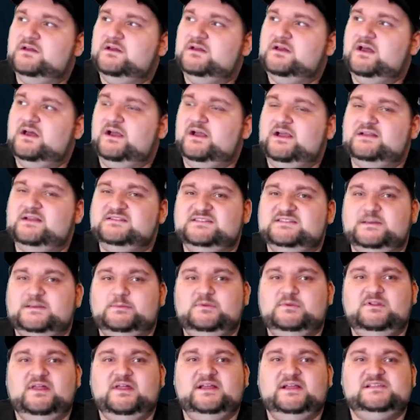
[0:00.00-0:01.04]
Against someone
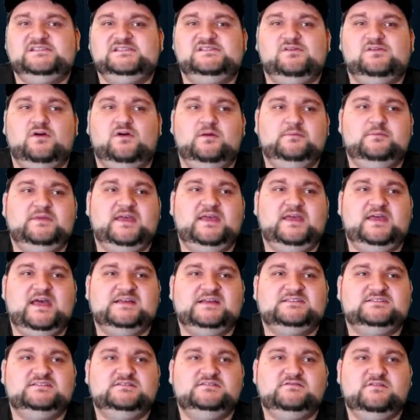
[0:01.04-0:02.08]
like
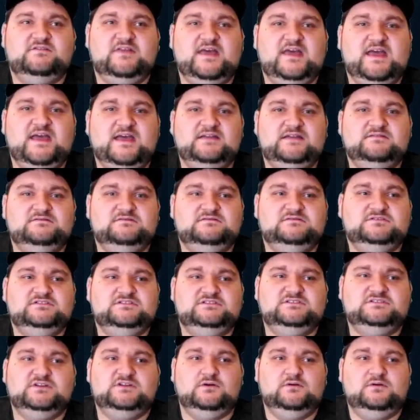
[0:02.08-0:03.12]
Stormcast that just
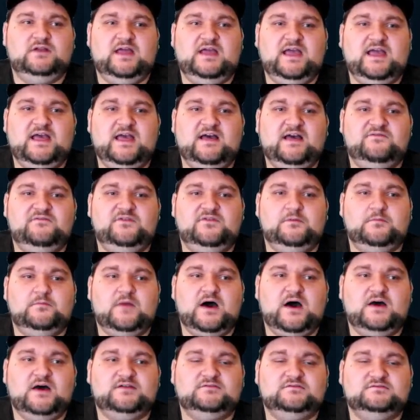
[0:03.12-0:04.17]
don't have the
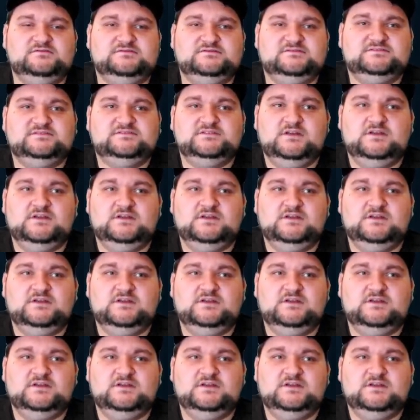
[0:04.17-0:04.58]
models,